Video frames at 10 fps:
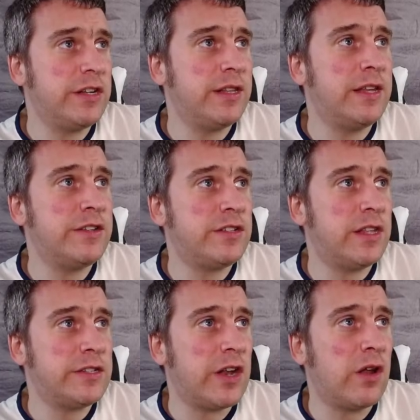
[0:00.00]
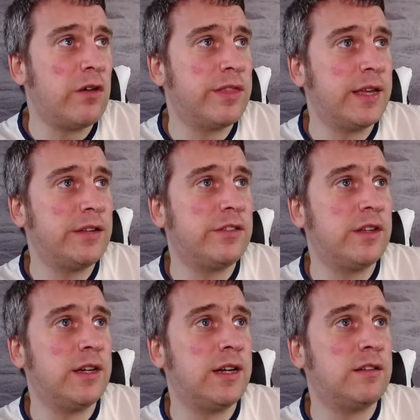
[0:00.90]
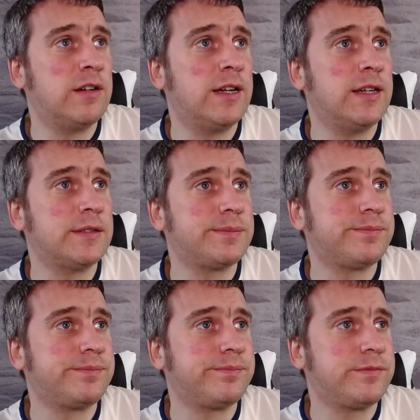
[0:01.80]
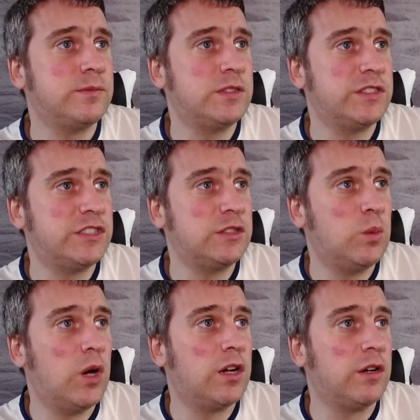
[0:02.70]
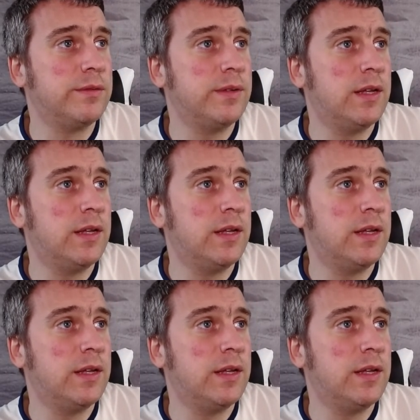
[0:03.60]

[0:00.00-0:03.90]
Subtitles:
There's a lot of things that are still work on.